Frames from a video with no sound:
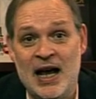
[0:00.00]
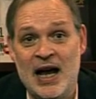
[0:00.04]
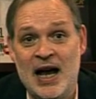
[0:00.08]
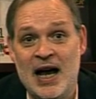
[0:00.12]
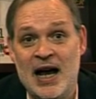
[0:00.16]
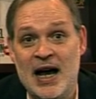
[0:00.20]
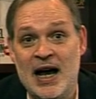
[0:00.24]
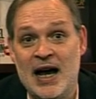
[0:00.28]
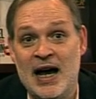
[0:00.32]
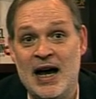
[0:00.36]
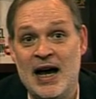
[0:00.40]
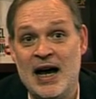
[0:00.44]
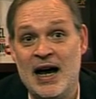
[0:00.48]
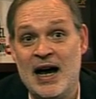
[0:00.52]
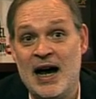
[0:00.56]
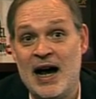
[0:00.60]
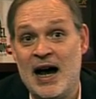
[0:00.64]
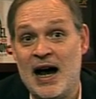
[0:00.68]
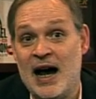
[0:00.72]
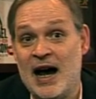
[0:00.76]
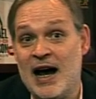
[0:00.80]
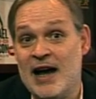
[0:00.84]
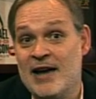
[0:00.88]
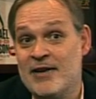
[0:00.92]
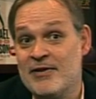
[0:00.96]

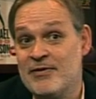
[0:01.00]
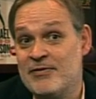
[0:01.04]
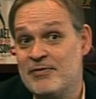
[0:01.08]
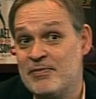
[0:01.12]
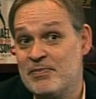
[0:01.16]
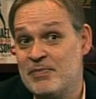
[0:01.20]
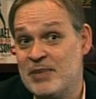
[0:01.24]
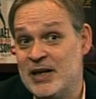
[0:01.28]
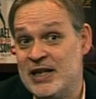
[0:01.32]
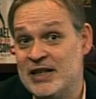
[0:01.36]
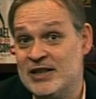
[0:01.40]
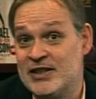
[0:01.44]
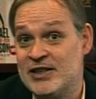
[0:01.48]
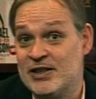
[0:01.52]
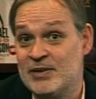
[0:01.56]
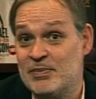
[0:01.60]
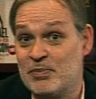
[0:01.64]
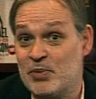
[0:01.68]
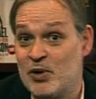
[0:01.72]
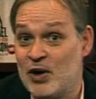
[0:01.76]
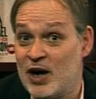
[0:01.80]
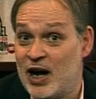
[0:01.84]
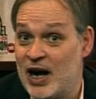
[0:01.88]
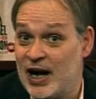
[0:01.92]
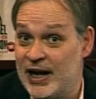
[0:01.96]
I've been
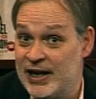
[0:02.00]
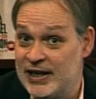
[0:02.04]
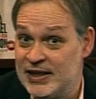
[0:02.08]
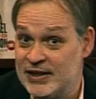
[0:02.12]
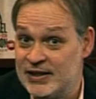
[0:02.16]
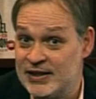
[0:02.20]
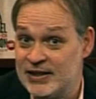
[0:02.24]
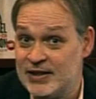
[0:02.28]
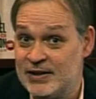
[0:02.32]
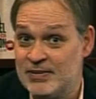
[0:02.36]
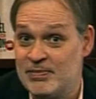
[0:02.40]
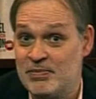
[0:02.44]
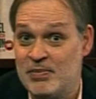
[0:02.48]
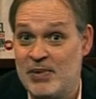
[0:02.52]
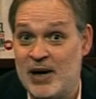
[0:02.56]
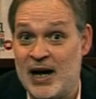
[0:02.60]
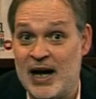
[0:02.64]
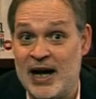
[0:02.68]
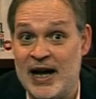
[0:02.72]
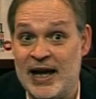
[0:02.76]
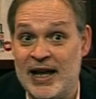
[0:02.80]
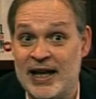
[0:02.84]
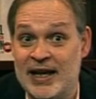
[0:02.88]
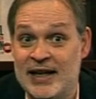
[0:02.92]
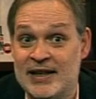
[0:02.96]
surprised
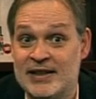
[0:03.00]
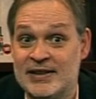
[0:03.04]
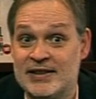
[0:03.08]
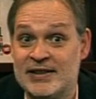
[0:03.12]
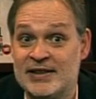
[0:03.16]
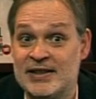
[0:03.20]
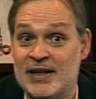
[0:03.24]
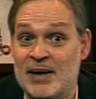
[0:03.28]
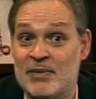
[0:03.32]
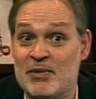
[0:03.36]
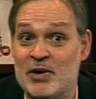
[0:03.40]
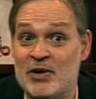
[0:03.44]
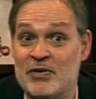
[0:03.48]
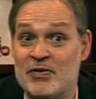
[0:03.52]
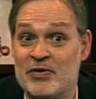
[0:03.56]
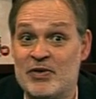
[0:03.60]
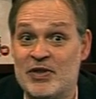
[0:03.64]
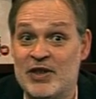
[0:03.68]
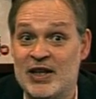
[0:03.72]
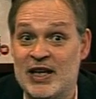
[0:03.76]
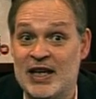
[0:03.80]
by some of